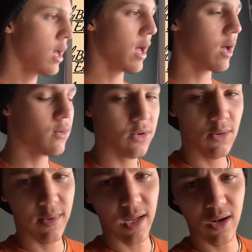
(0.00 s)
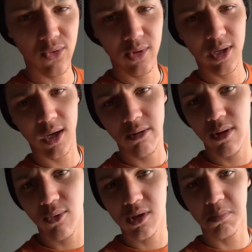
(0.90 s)
I don't know, man. I don't really care about
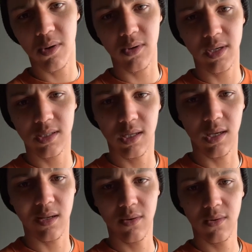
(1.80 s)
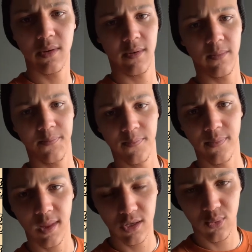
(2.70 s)
what the police did.
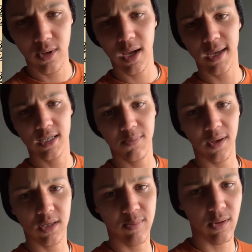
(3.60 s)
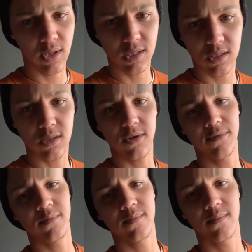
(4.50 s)
It's what I expect the police to do.
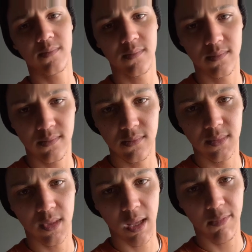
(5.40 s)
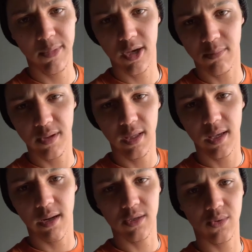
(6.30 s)
I'm going to be completely
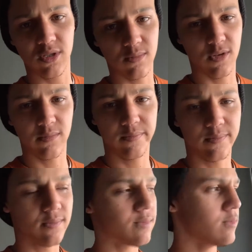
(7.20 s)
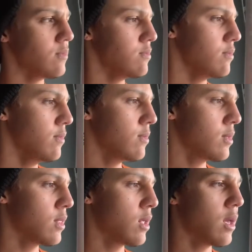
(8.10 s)
honest with you, man.
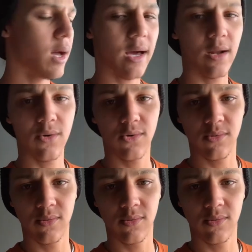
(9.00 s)
I